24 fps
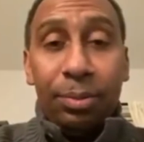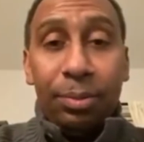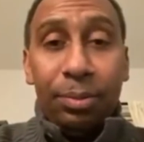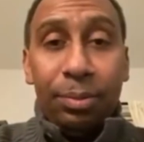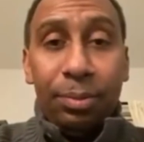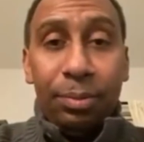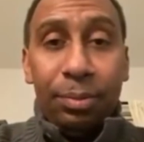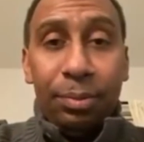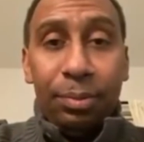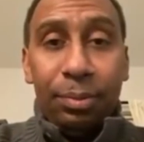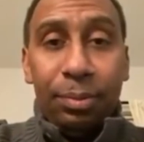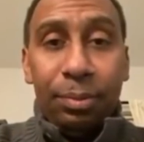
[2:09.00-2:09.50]

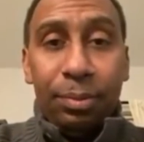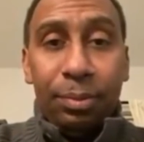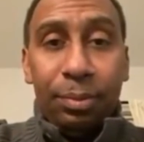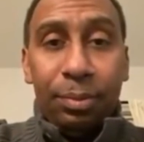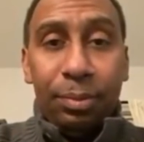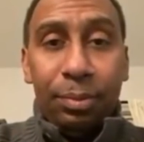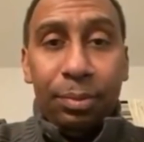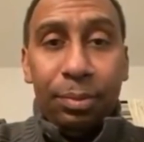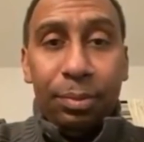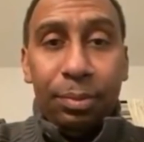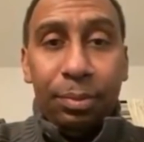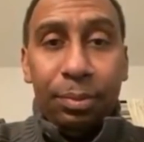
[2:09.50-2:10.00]

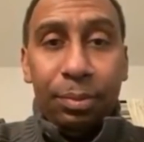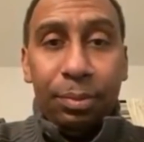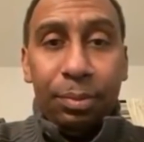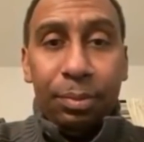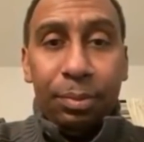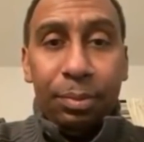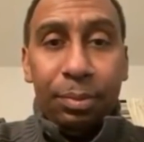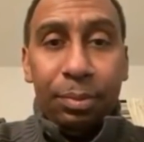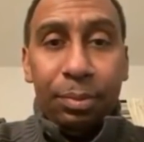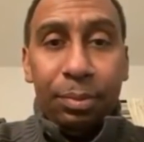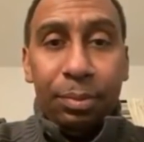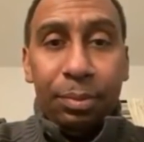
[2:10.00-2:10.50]

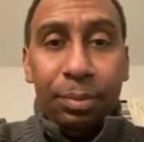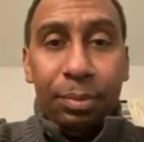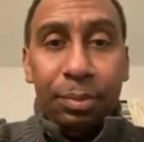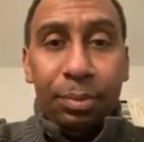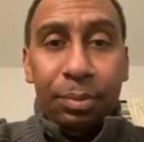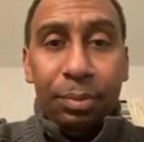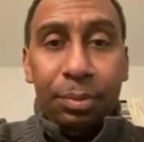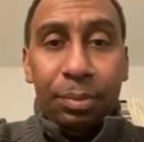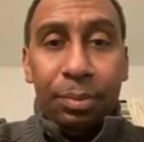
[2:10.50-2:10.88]
(no one is talking)